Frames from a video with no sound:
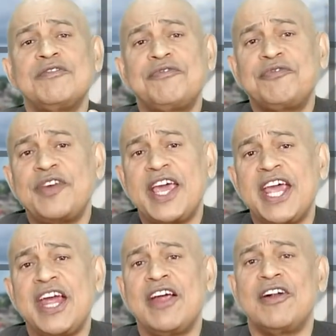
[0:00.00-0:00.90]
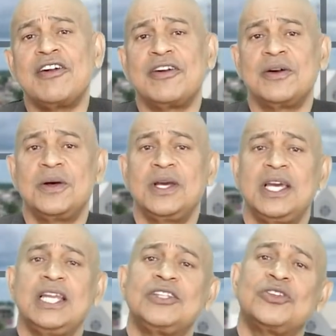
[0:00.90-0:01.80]
fear
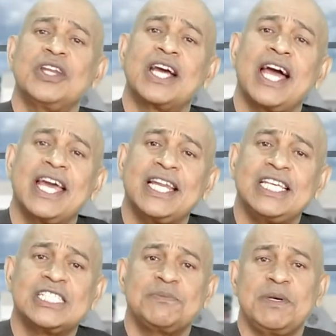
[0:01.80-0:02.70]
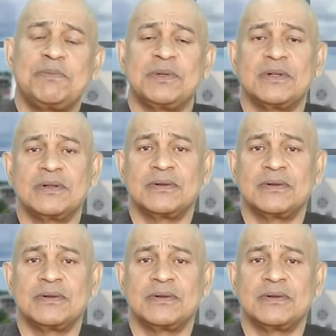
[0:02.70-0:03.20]
into the Guyanese people.